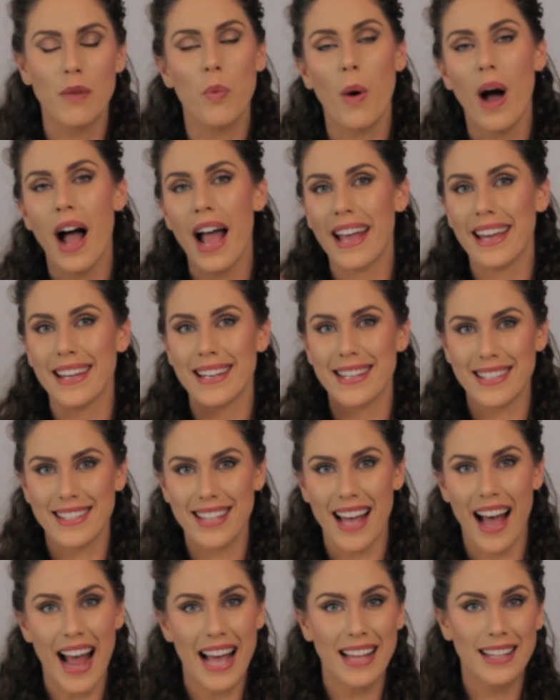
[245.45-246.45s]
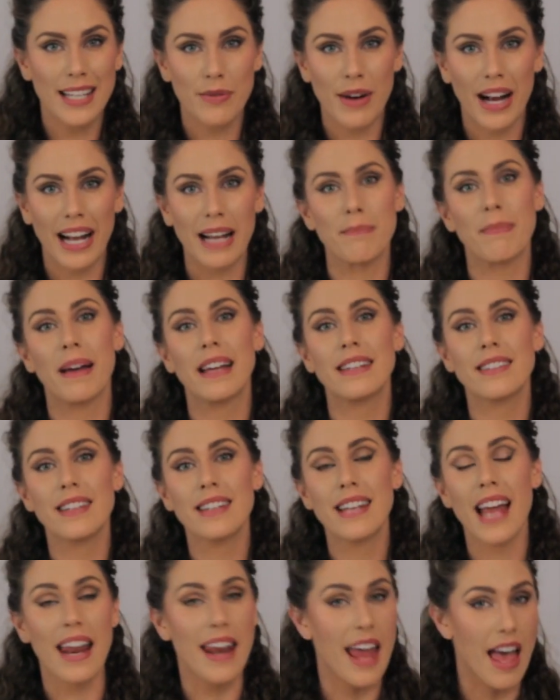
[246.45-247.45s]
and why it is highly
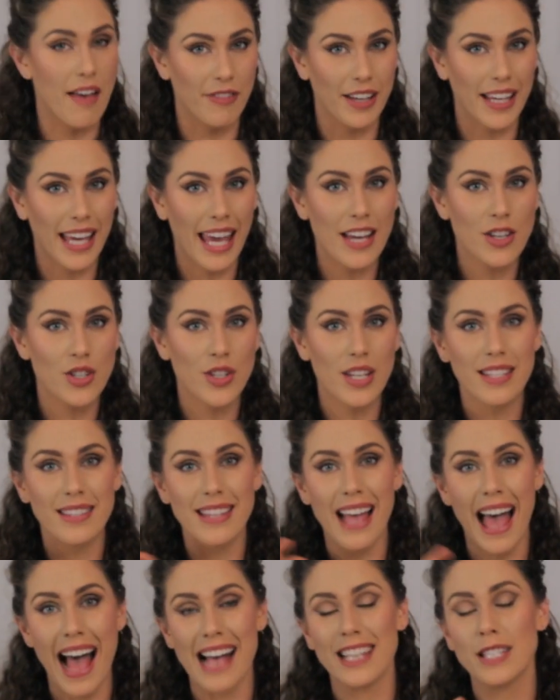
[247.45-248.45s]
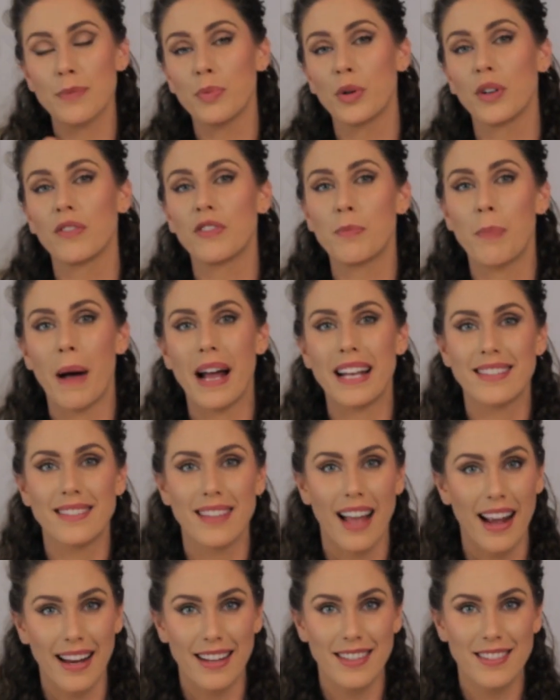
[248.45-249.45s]
recommended and efficacious as proved by
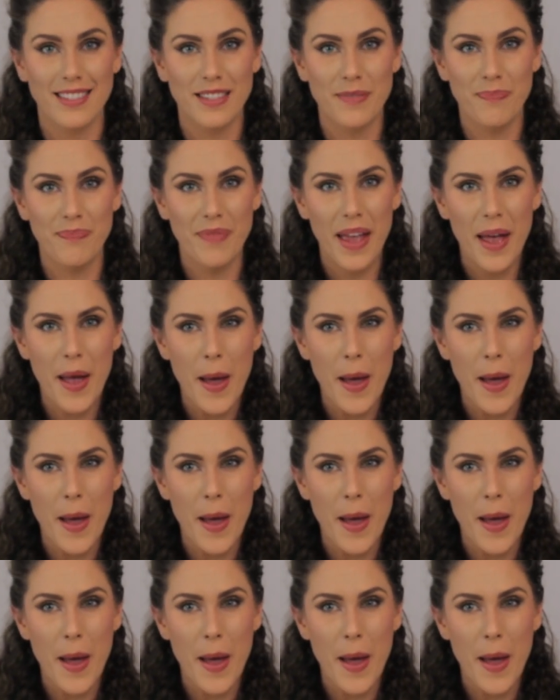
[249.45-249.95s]
science.